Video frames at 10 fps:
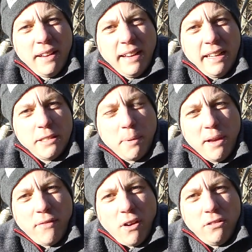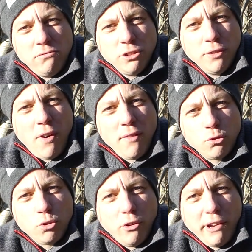is a bit of a survival
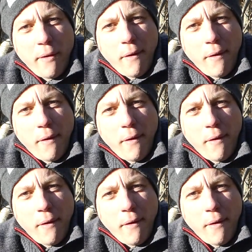story.